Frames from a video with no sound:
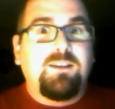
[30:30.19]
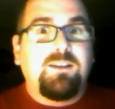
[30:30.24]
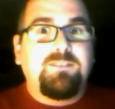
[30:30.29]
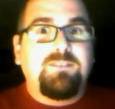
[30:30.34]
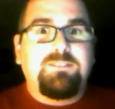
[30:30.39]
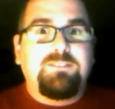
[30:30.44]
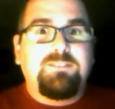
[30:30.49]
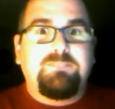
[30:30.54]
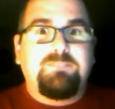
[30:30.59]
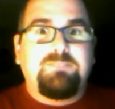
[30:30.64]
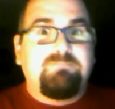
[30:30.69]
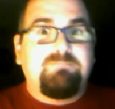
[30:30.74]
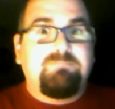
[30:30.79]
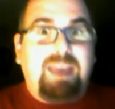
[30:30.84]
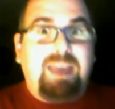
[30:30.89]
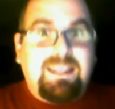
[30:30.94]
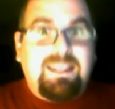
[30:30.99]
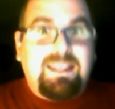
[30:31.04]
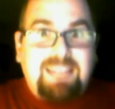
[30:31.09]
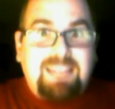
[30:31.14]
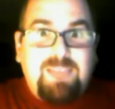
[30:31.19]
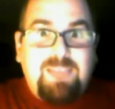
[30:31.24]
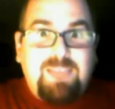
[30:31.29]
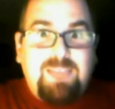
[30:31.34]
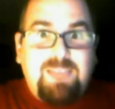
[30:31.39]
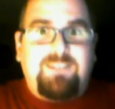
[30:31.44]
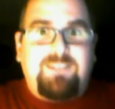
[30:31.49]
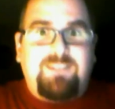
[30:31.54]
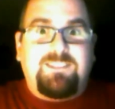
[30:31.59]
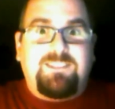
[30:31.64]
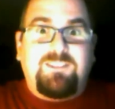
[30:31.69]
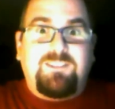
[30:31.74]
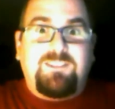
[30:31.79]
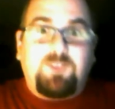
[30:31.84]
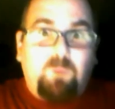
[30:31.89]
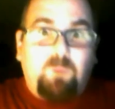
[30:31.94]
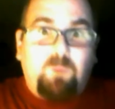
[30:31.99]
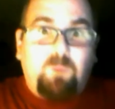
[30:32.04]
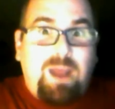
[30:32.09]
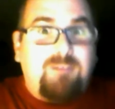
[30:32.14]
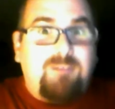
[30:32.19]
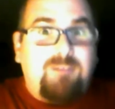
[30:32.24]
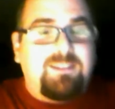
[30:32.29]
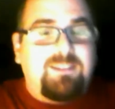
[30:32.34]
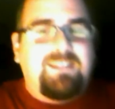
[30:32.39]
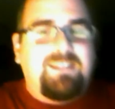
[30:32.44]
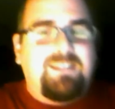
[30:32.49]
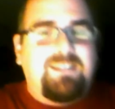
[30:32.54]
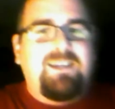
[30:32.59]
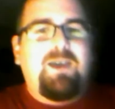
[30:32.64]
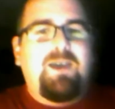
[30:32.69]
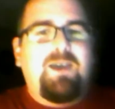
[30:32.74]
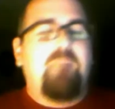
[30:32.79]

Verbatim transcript: My life is just surrounded